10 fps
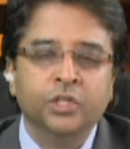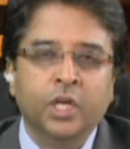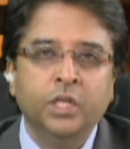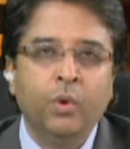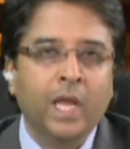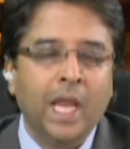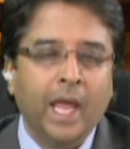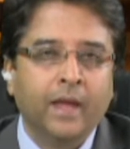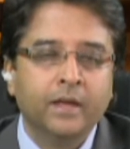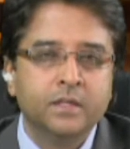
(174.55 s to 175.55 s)
Can you
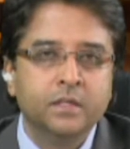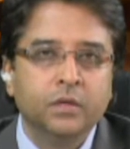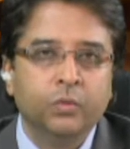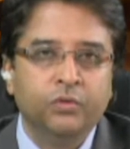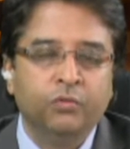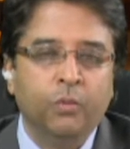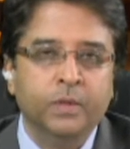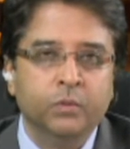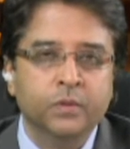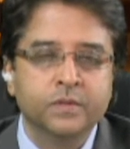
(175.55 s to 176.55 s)
recollect which form
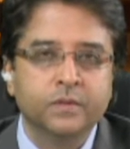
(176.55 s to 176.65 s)
it was?